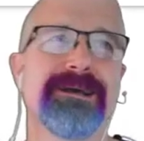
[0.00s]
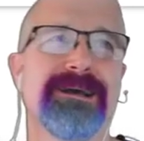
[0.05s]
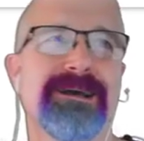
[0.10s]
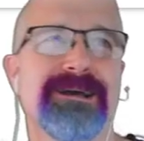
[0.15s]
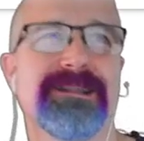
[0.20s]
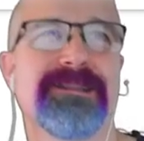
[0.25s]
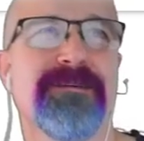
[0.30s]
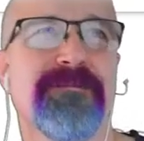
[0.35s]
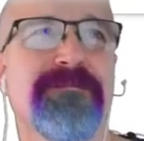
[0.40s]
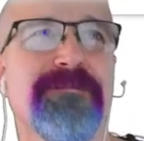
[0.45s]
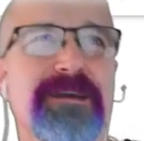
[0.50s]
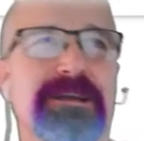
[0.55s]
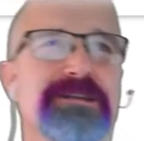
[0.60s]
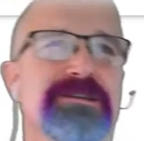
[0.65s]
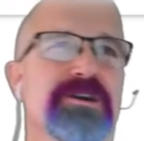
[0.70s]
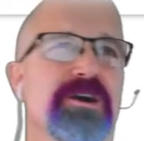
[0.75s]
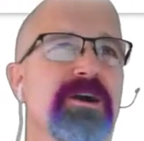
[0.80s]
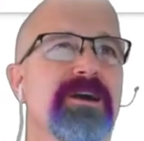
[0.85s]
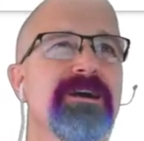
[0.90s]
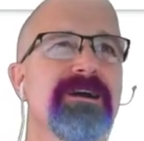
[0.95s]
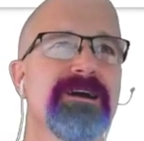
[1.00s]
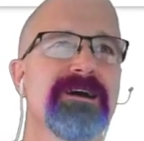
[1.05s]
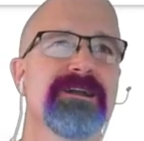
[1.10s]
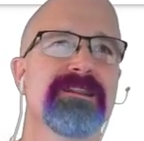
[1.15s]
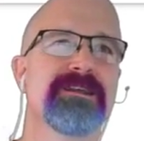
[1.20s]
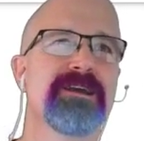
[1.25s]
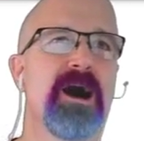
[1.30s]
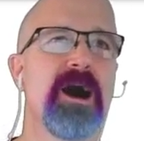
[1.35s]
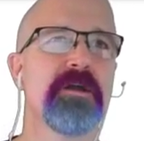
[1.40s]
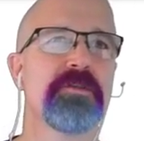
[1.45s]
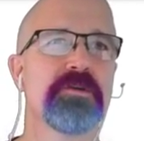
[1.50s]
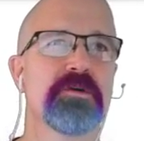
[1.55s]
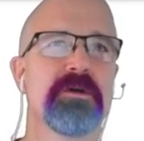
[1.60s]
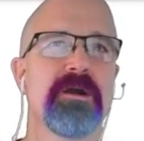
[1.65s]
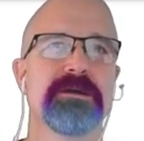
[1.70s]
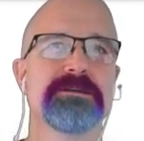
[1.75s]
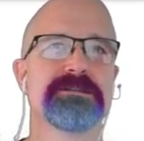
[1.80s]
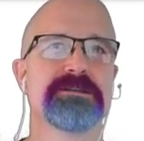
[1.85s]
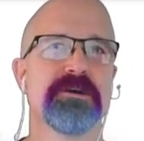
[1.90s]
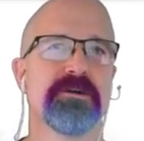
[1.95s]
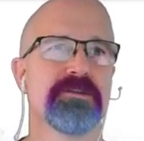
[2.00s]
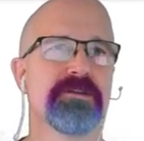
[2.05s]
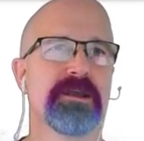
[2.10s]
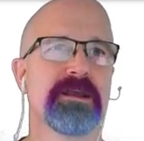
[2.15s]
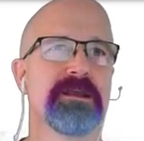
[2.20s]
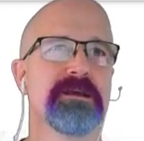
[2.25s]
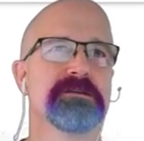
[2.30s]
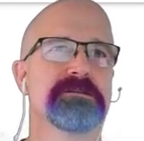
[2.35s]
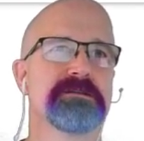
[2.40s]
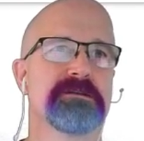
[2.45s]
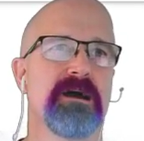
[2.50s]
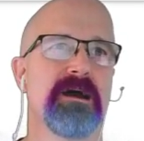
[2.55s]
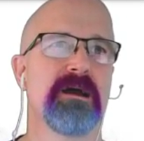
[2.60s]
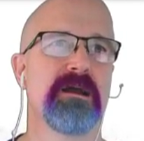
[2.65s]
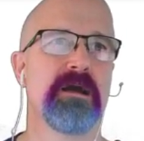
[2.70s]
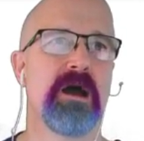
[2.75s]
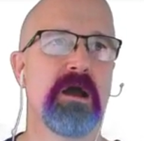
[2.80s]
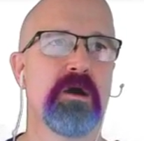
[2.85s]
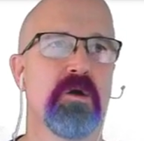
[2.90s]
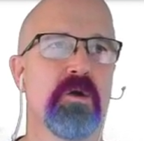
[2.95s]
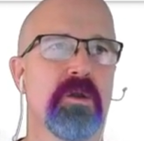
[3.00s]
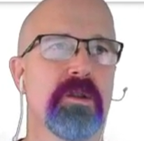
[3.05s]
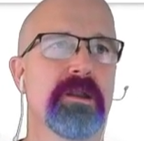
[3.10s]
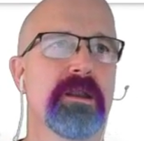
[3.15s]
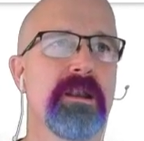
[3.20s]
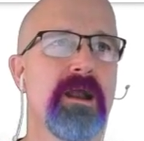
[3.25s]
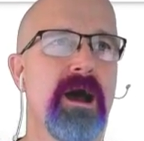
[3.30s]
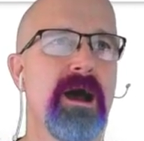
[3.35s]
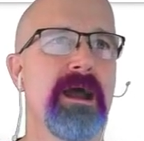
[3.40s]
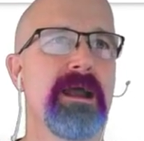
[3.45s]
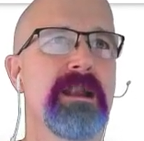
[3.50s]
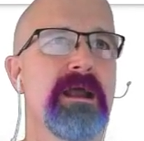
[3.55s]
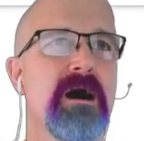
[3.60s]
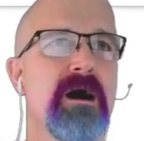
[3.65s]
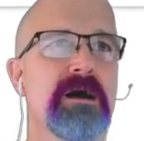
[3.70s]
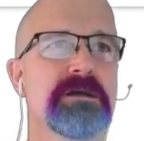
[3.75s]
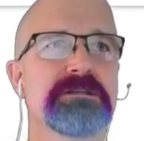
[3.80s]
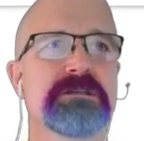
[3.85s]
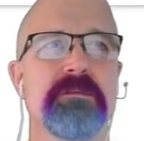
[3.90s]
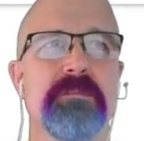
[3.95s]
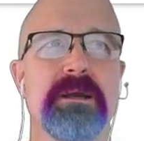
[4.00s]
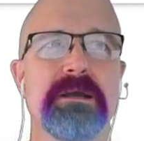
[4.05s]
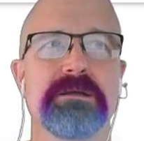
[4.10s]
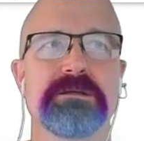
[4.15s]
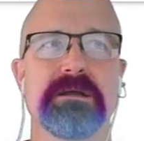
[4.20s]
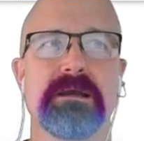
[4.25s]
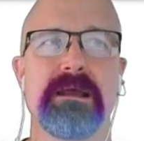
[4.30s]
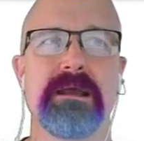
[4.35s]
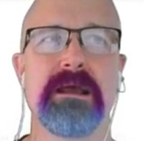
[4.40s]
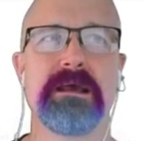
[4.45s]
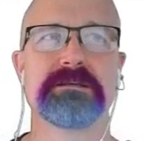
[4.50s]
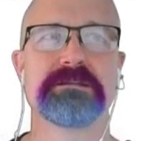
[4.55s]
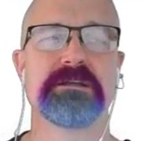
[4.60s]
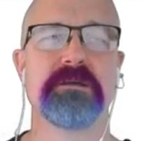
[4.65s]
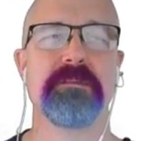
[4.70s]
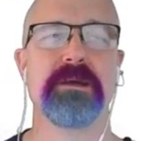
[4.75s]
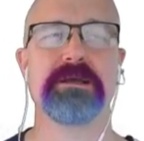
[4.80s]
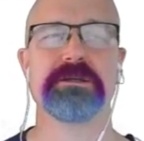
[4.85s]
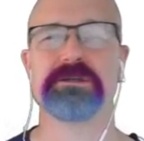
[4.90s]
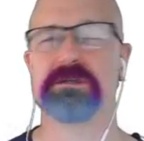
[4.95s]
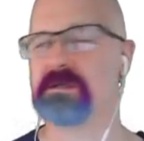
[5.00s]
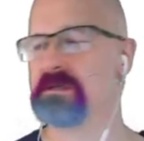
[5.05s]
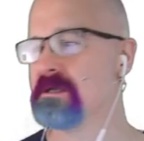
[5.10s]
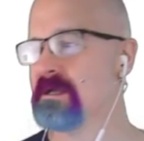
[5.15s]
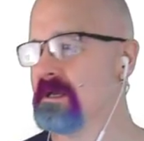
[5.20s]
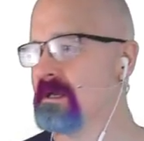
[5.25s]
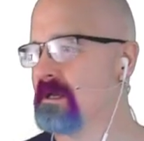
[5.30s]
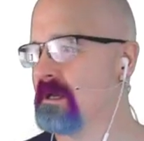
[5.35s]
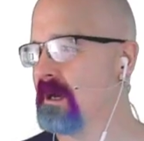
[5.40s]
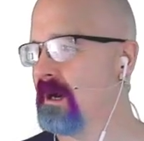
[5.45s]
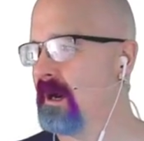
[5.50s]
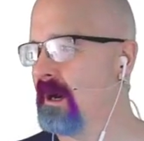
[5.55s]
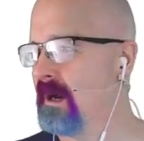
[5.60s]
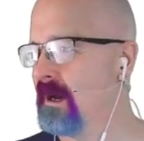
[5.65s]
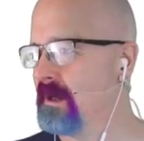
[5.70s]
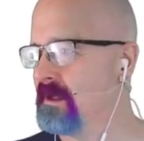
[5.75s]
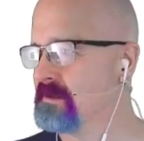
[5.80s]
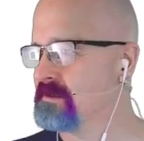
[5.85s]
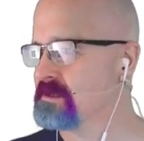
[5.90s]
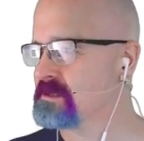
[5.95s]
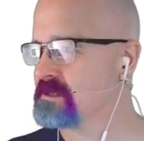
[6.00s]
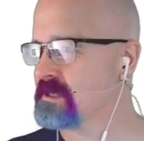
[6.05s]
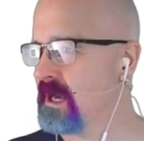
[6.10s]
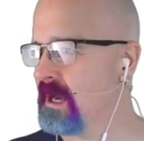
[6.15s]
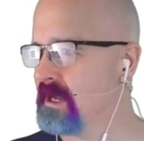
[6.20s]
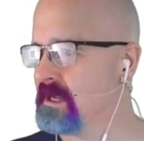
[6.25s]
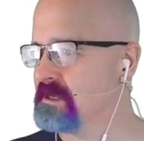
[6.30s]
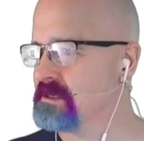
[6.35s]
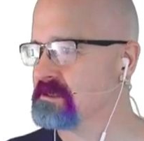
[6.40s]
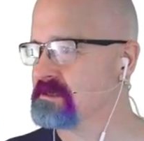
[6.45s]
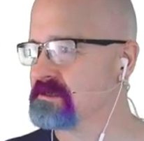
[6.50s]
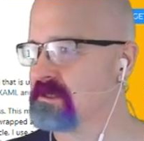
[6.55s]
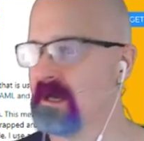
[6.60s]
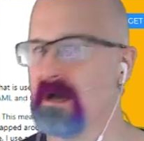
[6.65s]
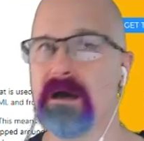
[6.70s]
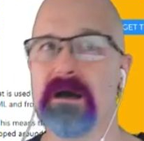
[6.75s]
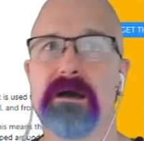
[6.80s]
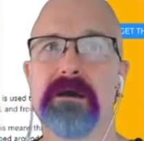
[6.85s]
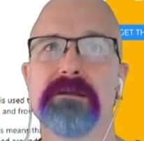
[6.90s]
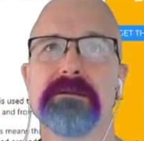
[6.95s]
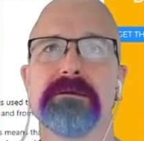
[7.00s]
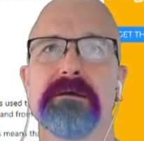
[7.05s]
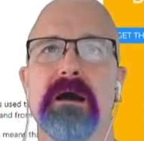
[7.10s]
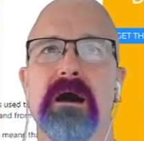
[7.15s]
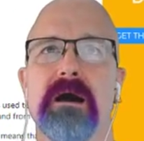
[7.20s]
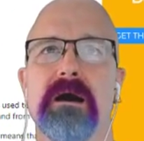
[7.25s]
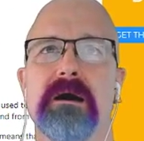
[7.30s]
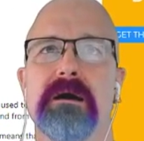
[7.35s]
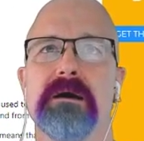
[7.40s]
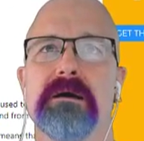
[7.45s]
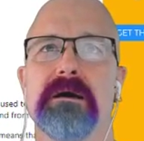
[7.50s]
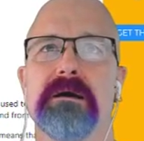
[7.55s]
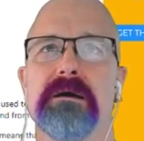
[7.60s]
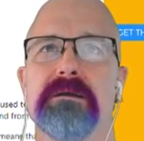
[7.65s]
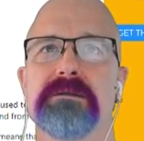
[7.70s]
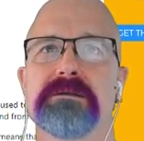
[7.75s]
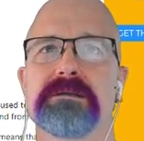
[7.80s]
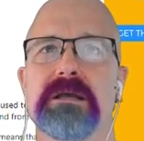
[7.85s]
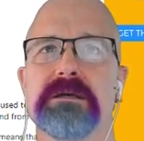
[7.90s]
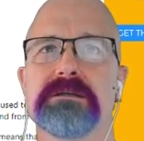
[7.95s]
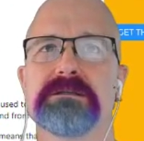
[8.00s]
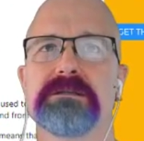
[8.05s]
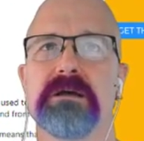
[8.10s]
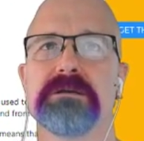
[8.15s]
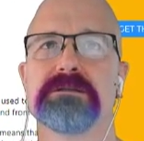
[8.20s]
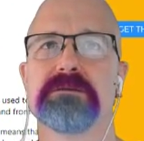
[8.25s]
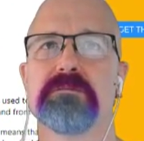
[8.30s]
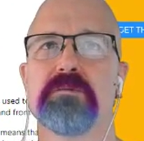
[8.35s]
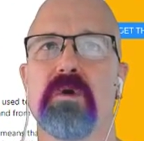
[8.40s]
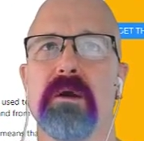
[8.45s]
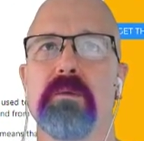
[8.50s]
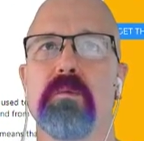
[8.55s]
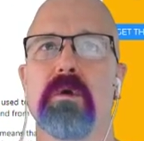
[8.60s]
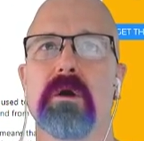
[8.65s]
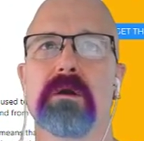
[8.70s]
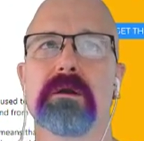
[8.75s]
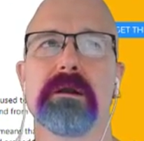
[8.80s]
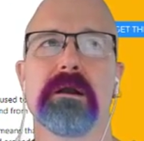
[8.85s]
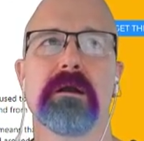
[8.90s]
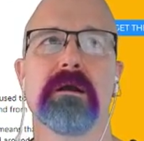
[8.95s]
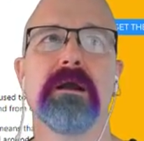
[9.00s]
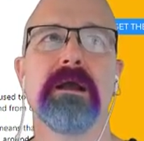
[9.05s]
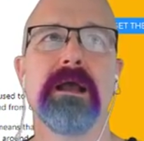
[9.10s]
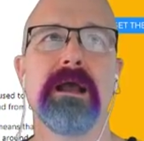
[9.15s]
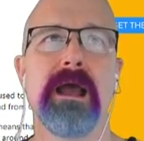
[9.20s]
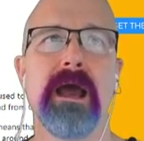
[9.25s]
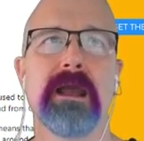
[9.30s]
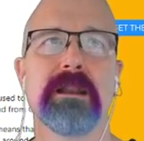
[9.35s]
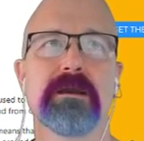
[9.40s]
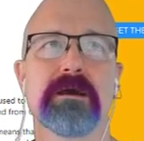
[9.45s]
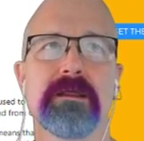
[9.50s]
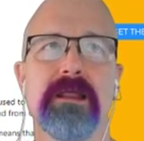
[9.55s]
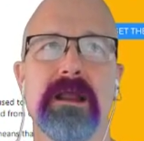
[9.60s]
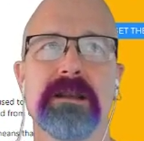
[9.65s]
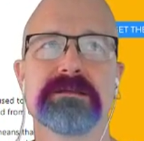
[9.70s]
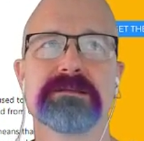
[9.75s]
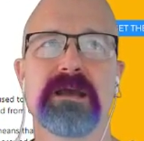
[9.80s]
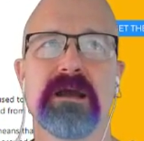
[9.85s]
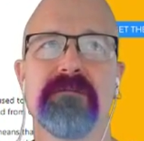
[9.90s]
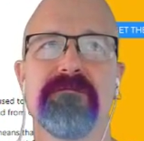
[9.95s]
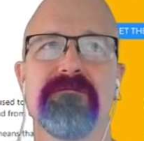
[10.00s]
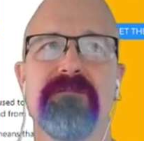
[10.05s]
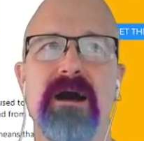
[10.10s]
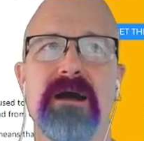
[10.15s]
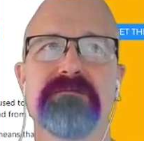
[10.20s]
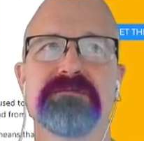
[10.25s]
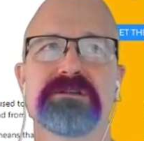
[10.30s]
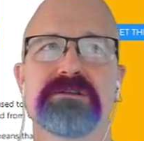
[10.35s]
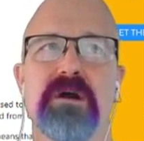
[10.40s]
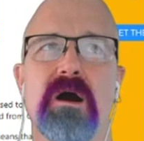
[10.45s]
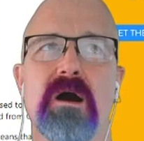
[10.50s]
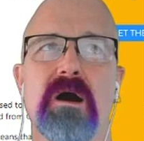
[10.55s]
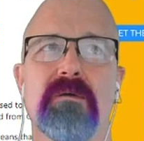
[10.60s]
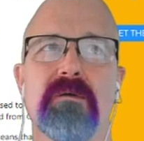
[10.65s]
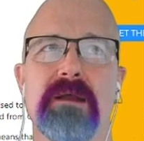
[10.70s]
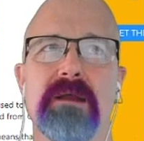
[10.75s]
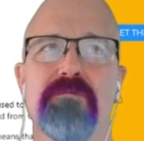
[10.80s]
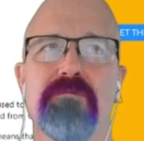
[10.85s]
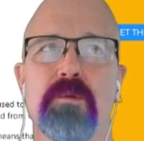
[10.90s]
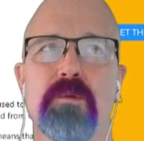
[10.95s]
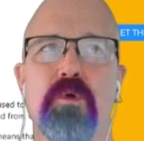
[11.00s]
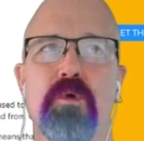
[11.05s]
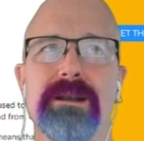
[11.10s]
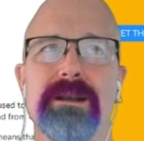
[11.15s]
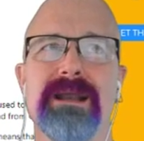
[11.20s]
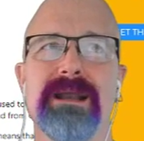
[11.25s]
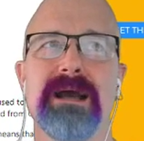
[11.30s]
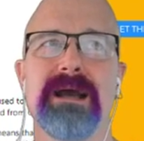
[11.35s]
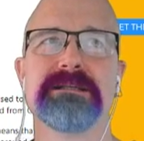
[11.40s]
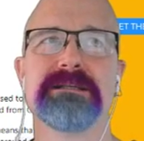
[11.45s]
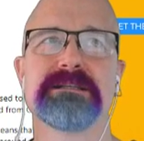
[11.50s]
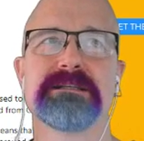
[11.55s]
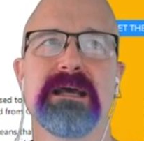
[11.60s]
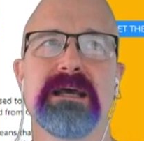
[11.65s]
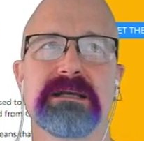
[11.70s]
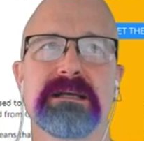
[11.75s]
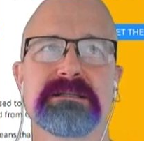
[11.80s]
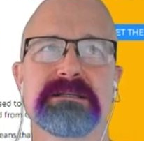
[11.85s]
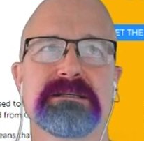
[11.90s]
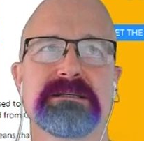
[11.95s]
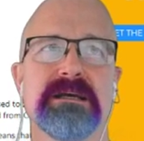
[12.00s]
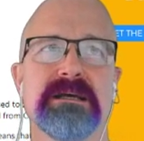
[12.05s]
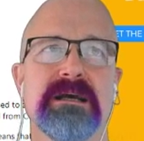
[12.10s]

the feature. The author, I still think I hold in high estimation. This guy's done some great work here. And look at that, he's got a 5-star, right? 4.96.